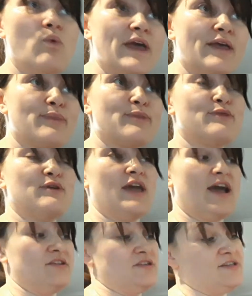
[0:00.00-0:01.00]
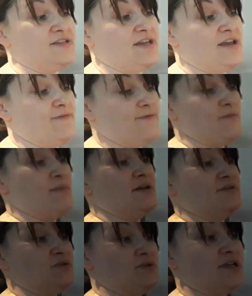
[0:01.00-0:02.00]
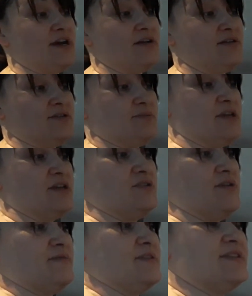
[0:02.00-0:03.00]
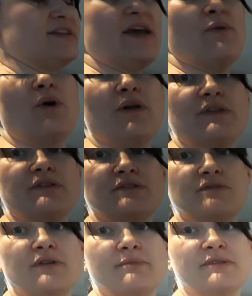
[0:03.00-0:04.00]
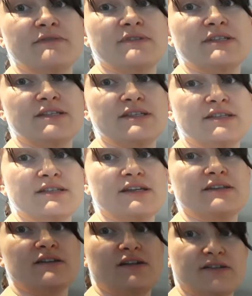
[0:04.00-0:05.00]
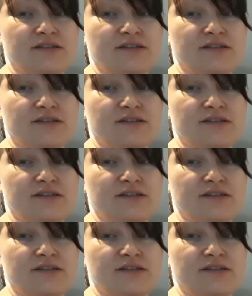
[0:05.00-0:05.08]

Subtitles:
width. You can't just say for mussel shells, because you have to say what the descriptive statistics are